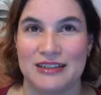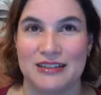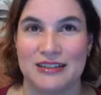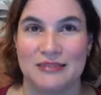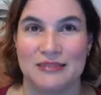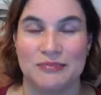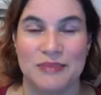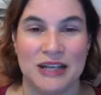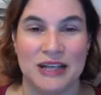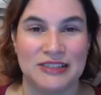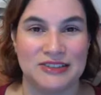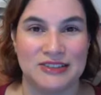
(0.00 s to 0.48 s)

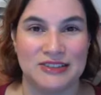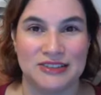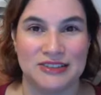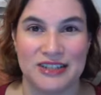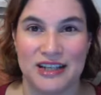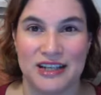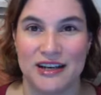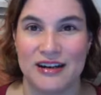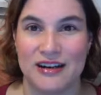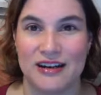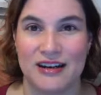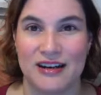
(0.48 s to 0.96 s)

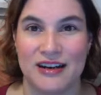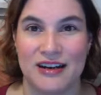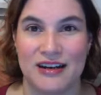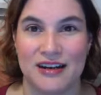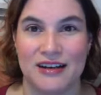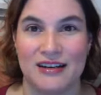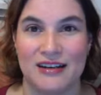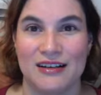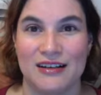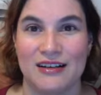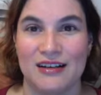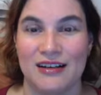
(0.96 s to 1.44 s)

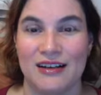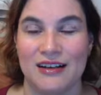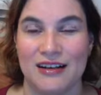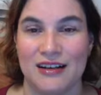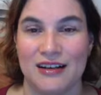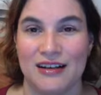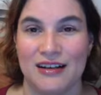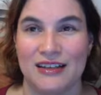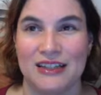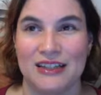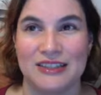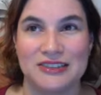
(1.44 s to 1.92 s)
mascara,
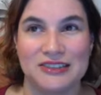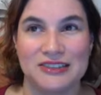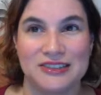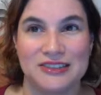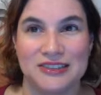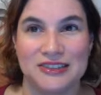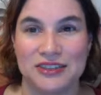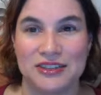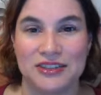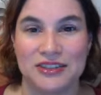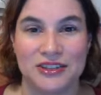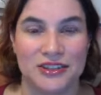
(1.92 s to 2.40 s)

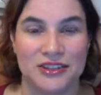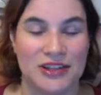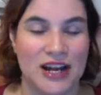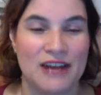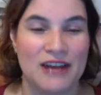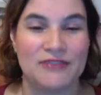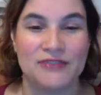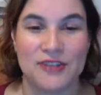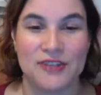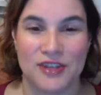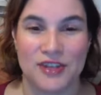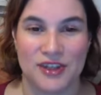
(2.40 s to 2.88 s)
concealer,
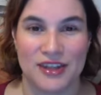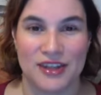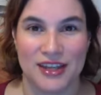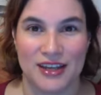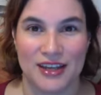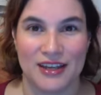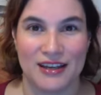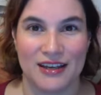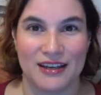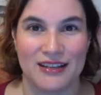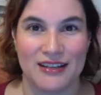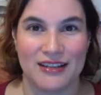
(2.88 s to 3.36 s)

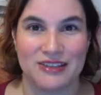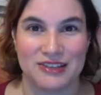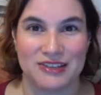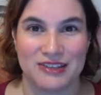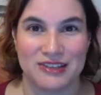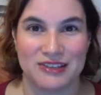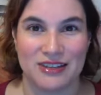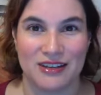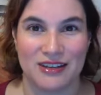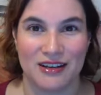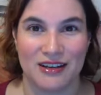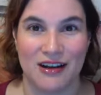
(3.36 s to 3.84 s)
everything
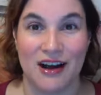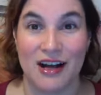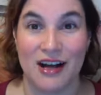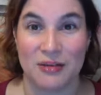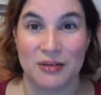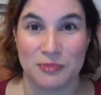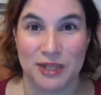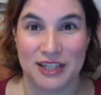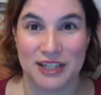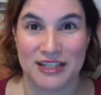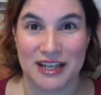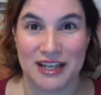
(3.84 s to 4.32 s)
is on
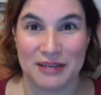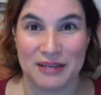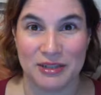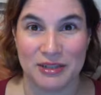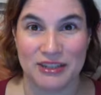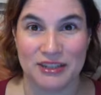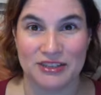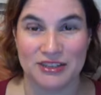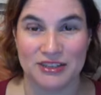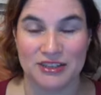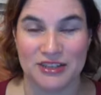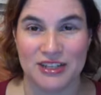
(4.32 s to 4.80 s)
me in that
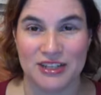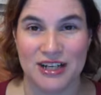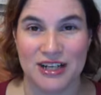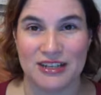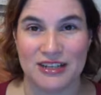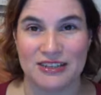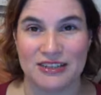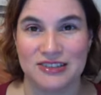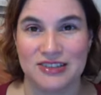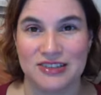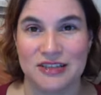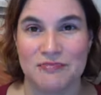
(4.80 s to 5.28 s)
picture, and
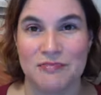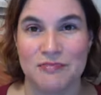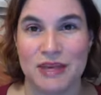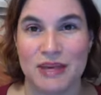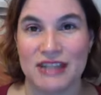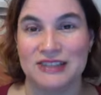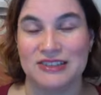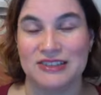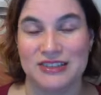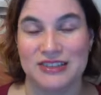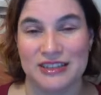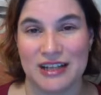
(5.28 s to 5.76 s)
it's
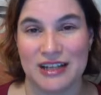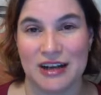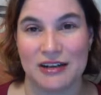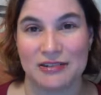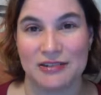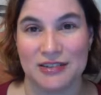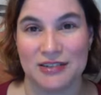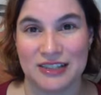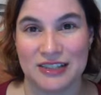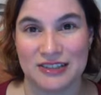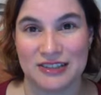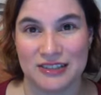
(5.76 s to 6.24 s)
amazing how
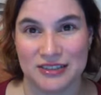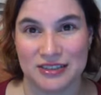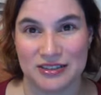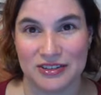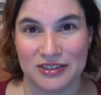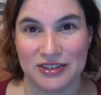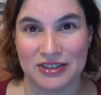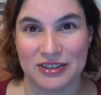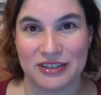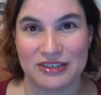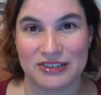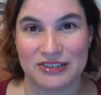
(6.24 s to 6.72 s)
nice it
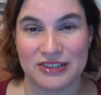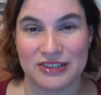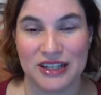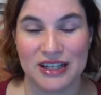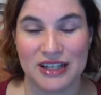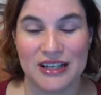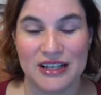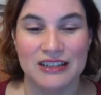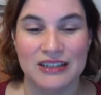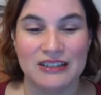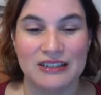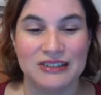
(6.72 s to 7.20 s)
looks.
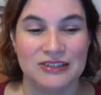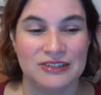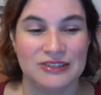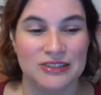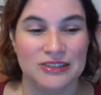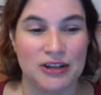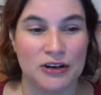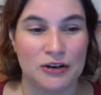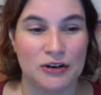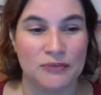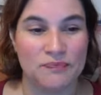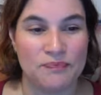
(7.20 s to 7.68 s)

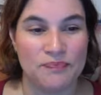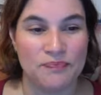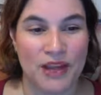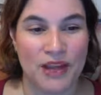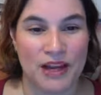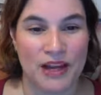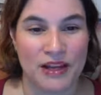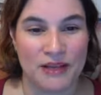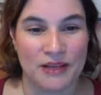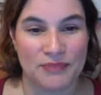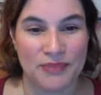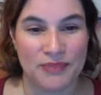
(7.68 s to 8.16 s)
So
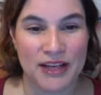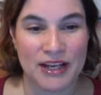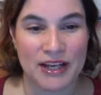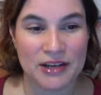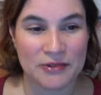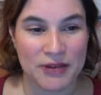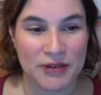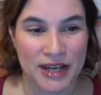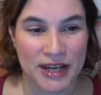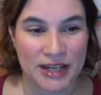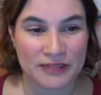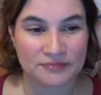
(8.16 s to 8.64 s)

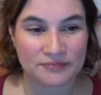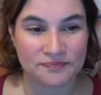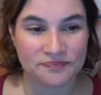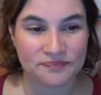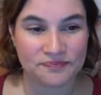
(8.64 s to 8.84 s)
anyway,